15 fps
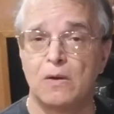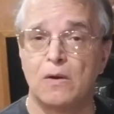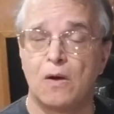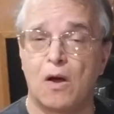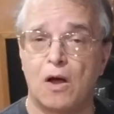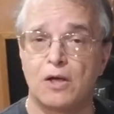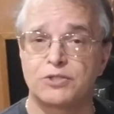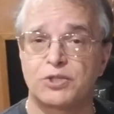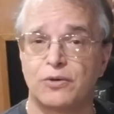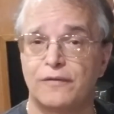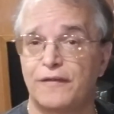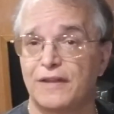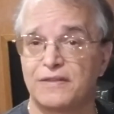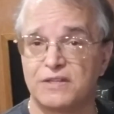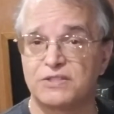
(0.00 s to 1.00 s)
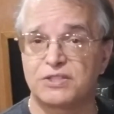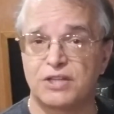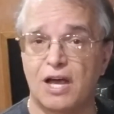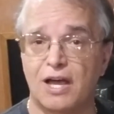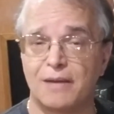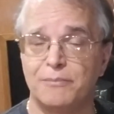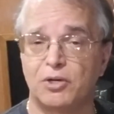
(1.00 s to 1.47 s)
Also, if at this
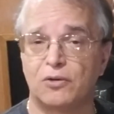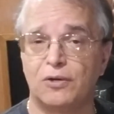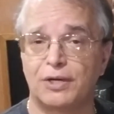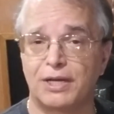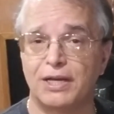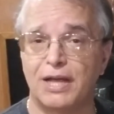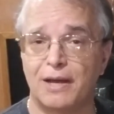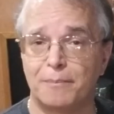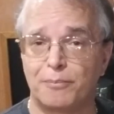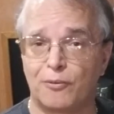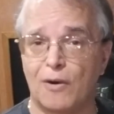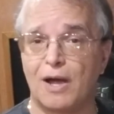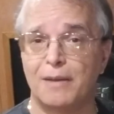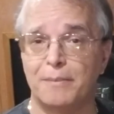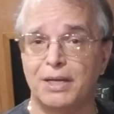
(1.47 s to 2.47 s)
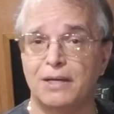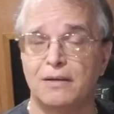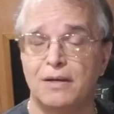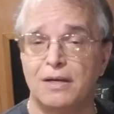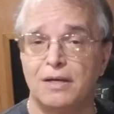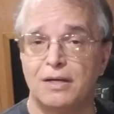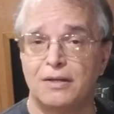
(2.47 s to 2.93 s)
time you're looking at priming
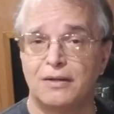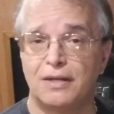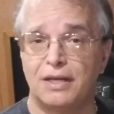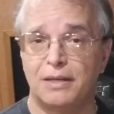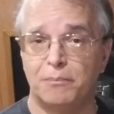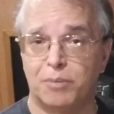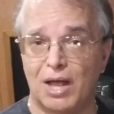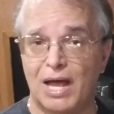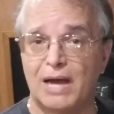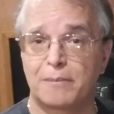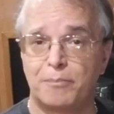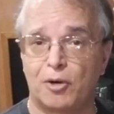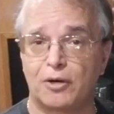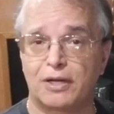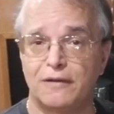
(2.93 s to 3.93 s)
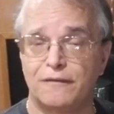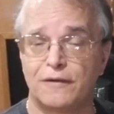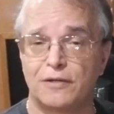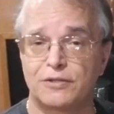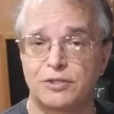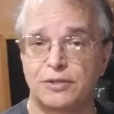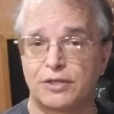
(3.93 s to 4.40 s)
the black Berkey
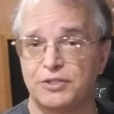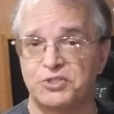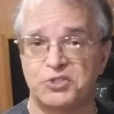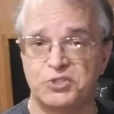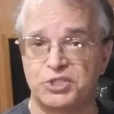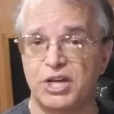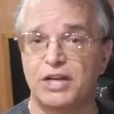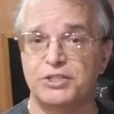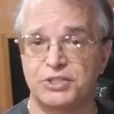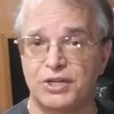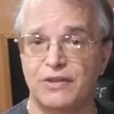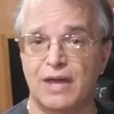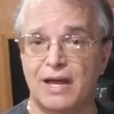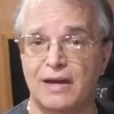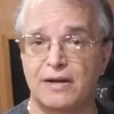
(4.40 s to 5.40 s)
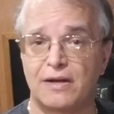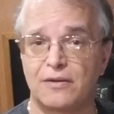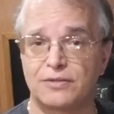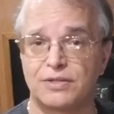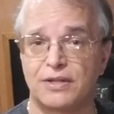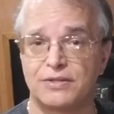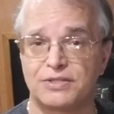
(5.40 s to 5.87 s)
filter because you're changing that
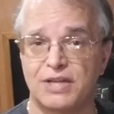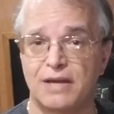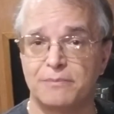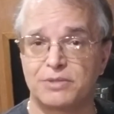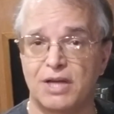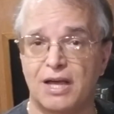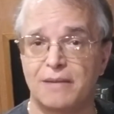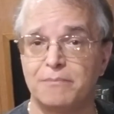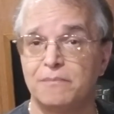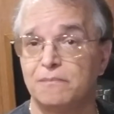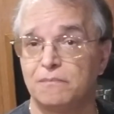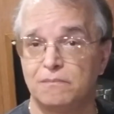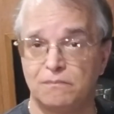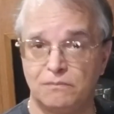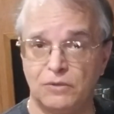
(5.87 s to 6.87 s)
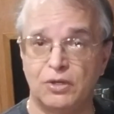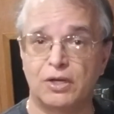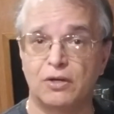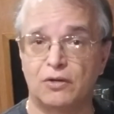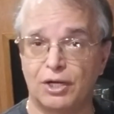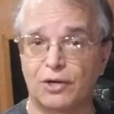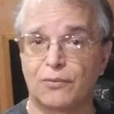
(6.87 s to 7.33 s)
out at the same time, you
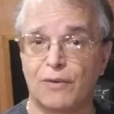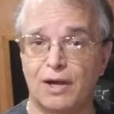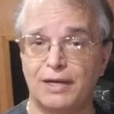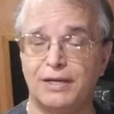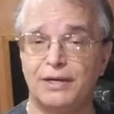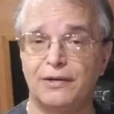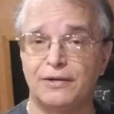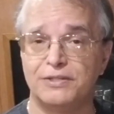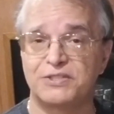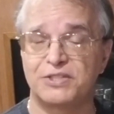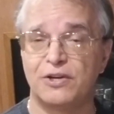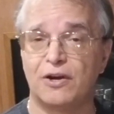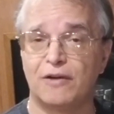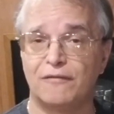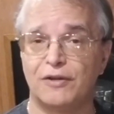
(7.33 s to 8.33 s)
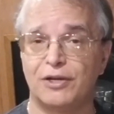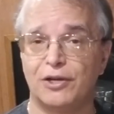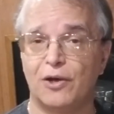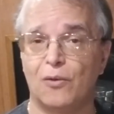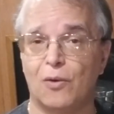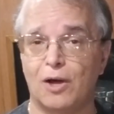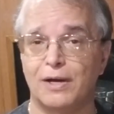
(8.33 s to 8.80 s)
can click right here and see our
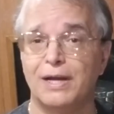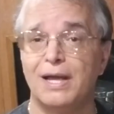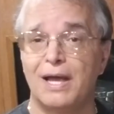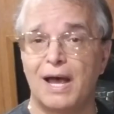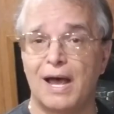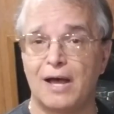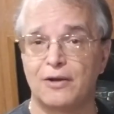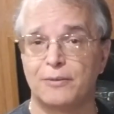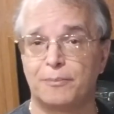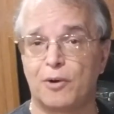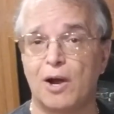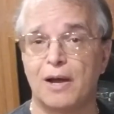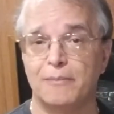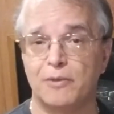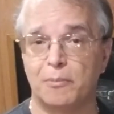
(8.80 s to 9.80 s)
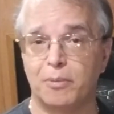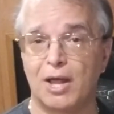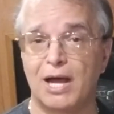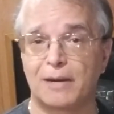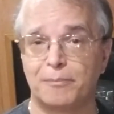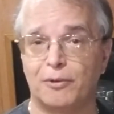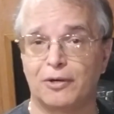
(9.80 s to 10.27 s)
video on how to prime the
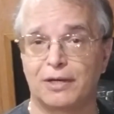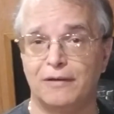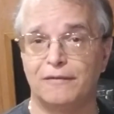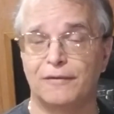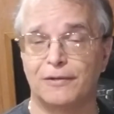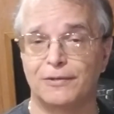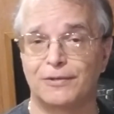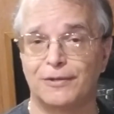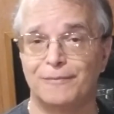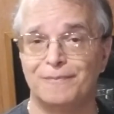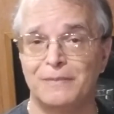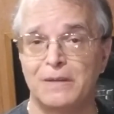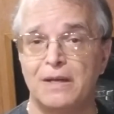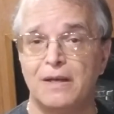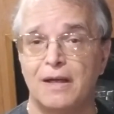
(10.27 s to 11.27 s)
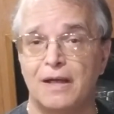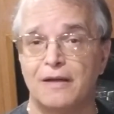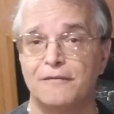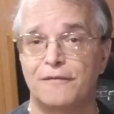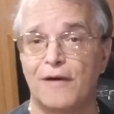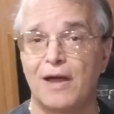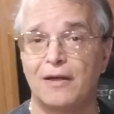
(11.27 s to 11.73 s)
black Berkey filter.
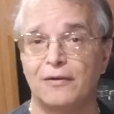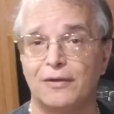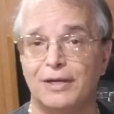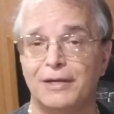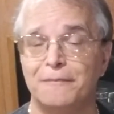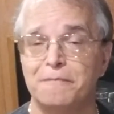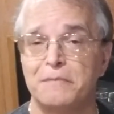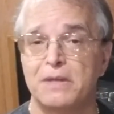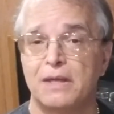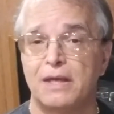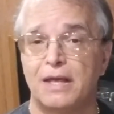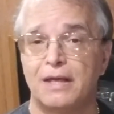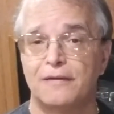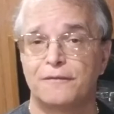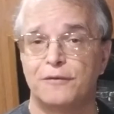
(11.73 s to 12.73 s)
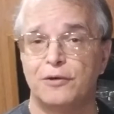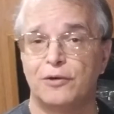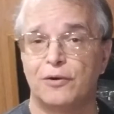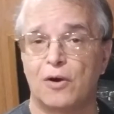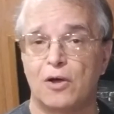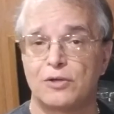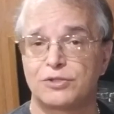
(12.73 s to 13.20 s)
And finally, if
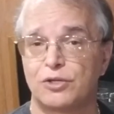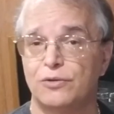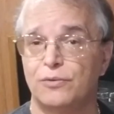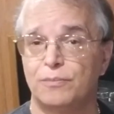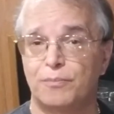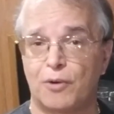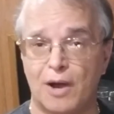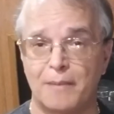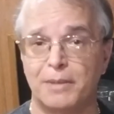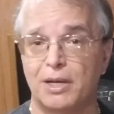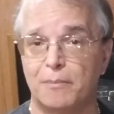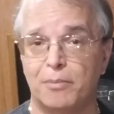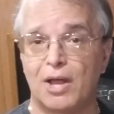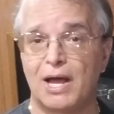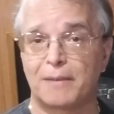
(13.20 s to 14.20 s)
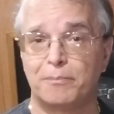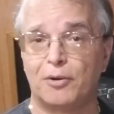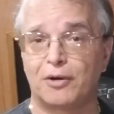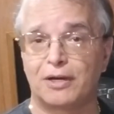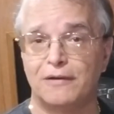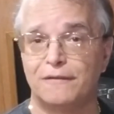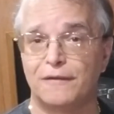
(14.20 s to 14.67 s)
you're also priming a black
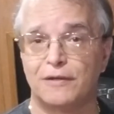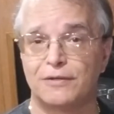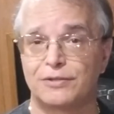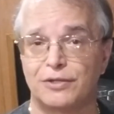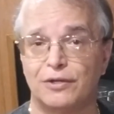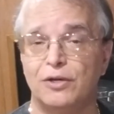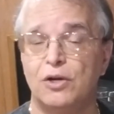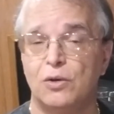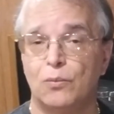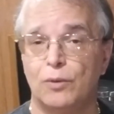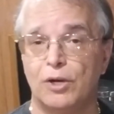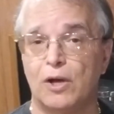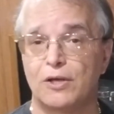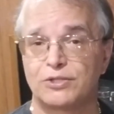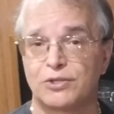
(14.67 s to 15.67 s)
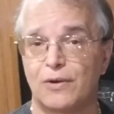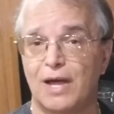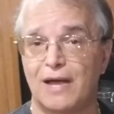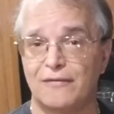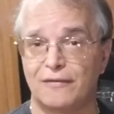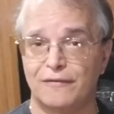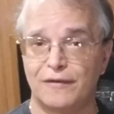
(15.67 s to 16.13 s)
Berkey filter, we also
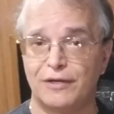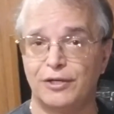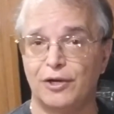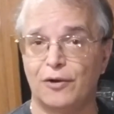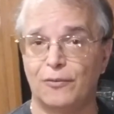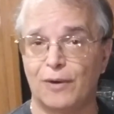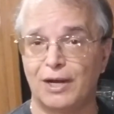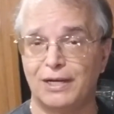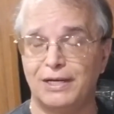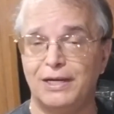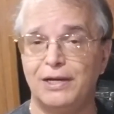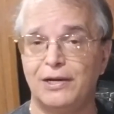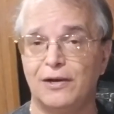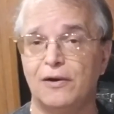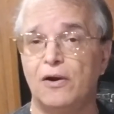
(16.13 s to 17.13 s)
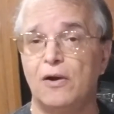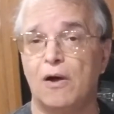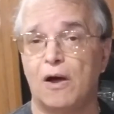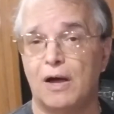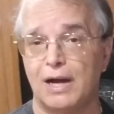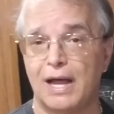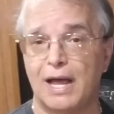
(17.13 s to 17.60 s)
have a video right here
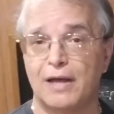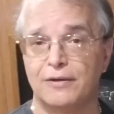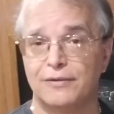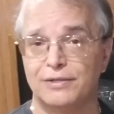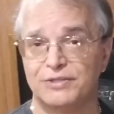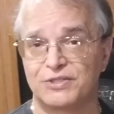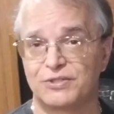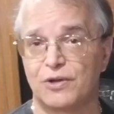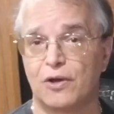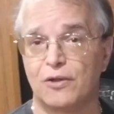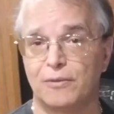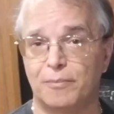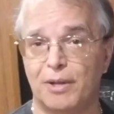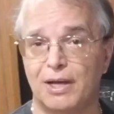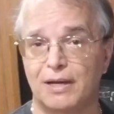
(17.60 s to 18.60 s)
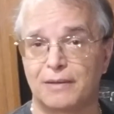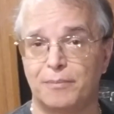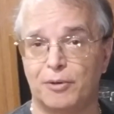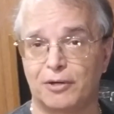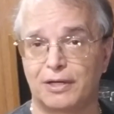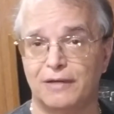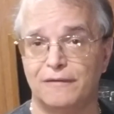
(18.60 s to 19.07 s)
on how to install the black
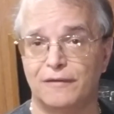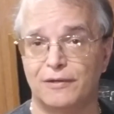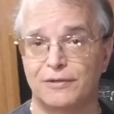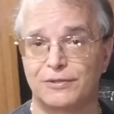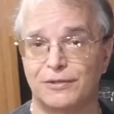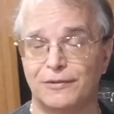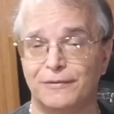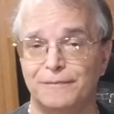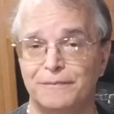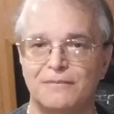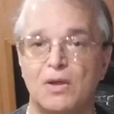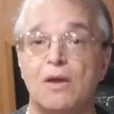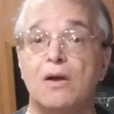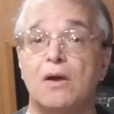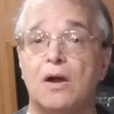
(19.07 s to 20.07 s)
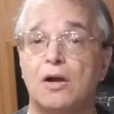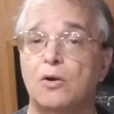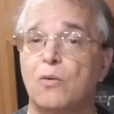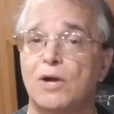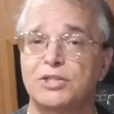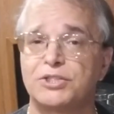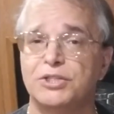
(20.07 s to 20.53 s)
Berkey filter. Our
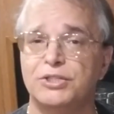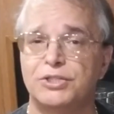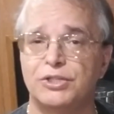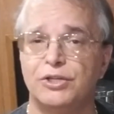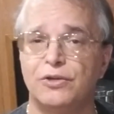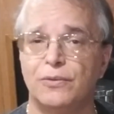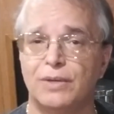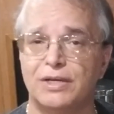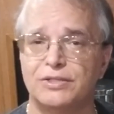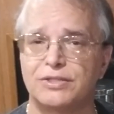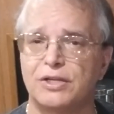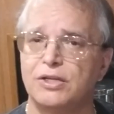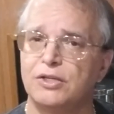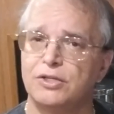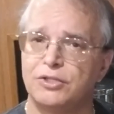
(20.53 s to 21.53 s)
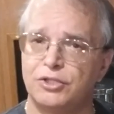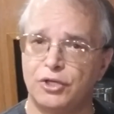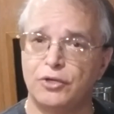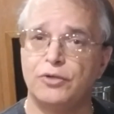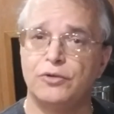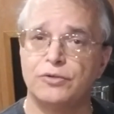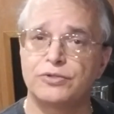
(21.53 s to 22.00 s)
question to you is, do
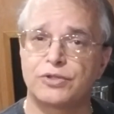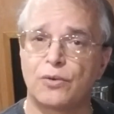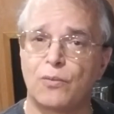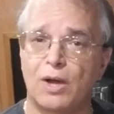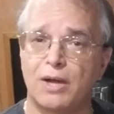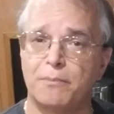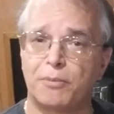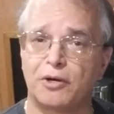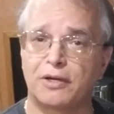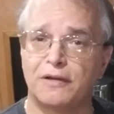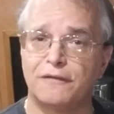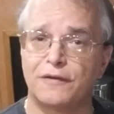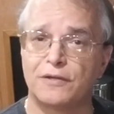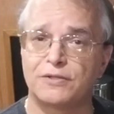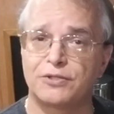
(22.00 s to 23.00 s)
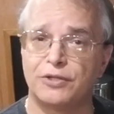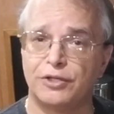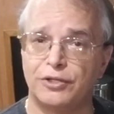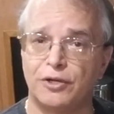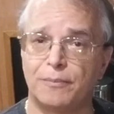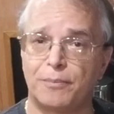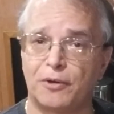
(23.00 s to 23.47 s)
you use the white Berkey filter
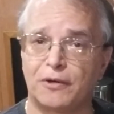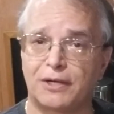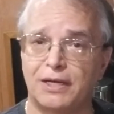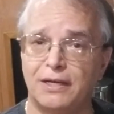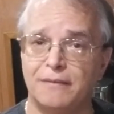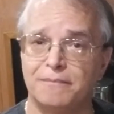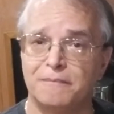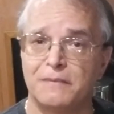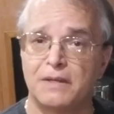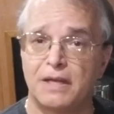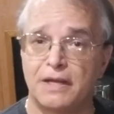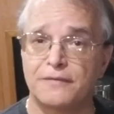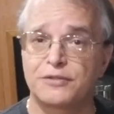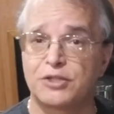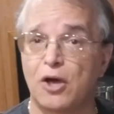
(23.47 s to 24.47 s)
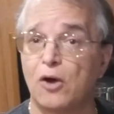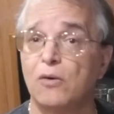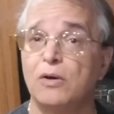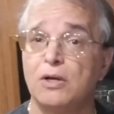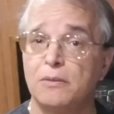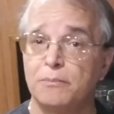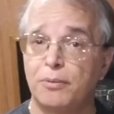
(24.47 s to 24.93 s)
in your Berkey? If
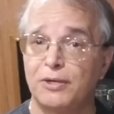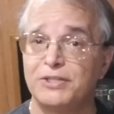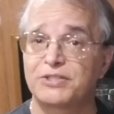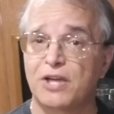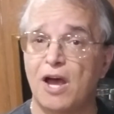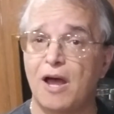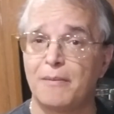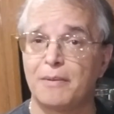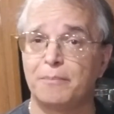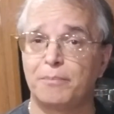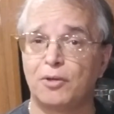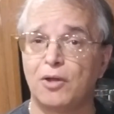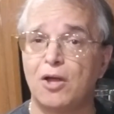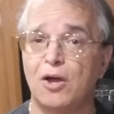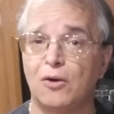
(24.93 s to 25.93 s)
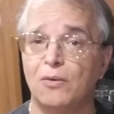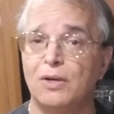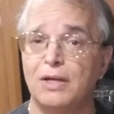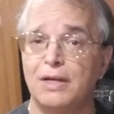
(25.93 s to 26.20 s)
so, please comment below